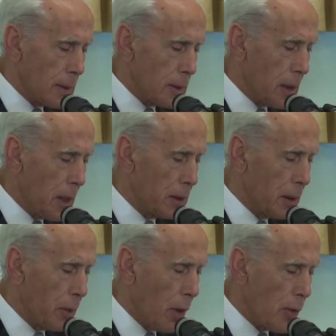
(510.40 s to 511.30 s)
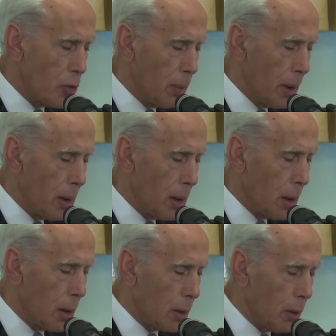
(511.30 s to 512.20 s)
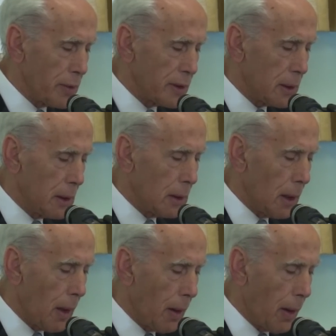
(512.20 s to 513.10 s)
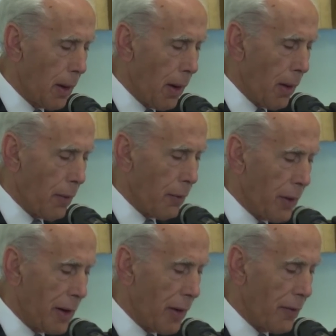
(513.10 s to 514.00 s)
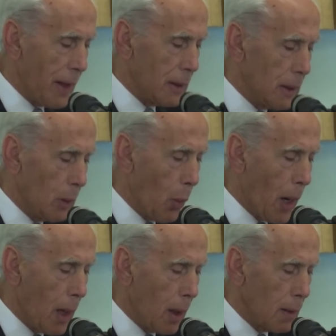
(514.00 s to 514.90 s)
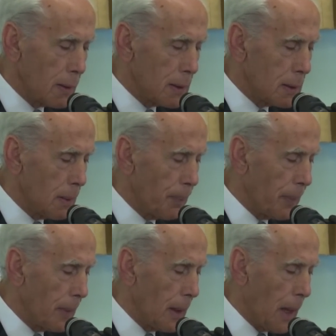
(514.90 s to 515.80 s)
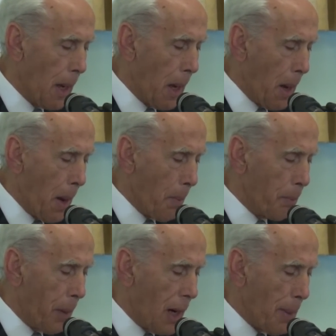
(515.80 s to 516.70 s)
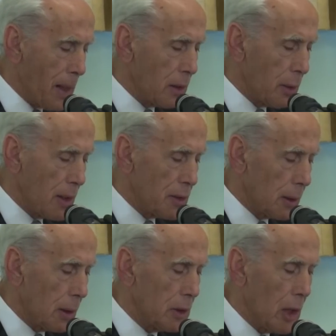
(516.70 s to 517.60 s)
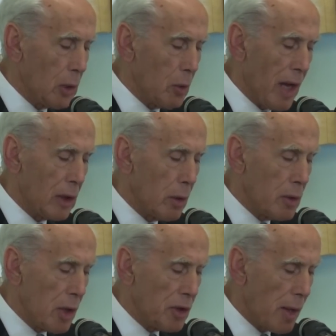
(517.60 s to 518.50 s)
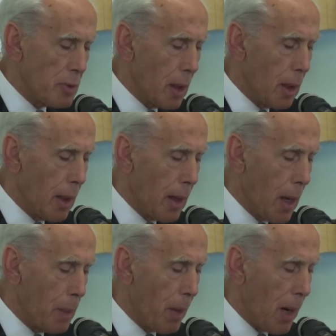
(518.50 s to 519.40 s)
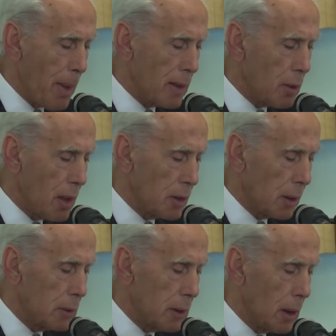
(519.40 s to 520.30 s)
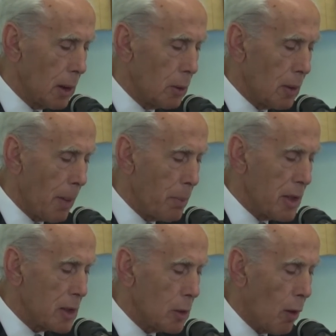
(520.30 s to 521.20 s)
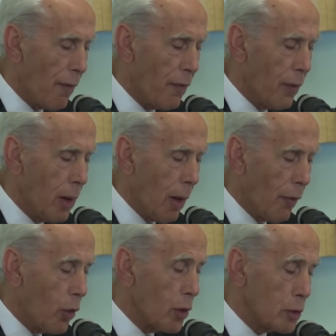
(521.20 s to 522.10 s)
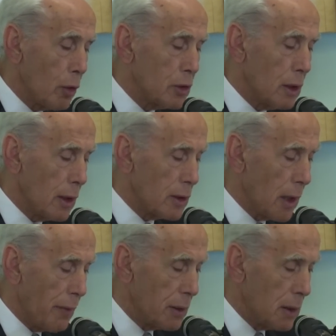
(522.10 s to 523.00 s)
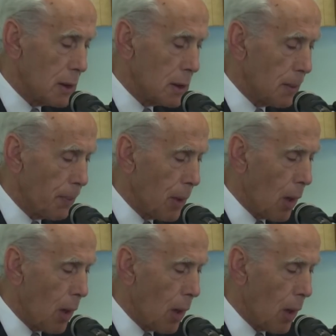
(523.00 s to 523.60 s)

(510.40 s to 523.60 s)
Senator the Honourable Conchita Faravanti Wells, Parliamentary Secretary to the Attorney General and Parliamentary Secretary to the Minister for Social Services,